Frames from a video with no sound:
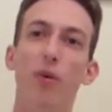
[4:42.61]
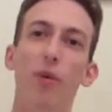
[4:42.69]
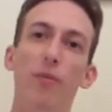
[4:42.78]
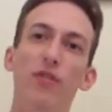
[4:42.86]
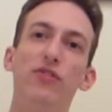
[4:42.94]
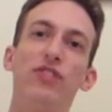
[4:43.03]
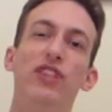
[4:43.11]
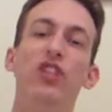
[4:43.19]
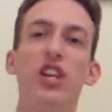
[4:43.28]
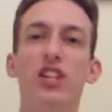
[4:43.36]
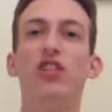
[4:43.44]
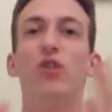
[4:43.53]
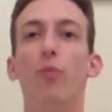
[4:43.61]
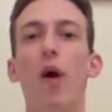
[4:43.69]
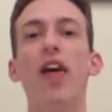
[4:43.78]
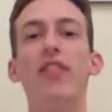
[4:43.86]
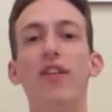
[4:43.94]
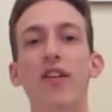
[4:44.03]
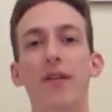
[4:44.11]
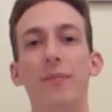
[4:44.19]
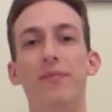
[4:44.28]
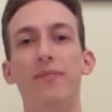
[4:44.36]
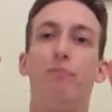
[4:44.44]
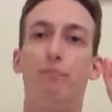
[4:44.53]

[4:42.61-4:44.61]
or moves can change the weather.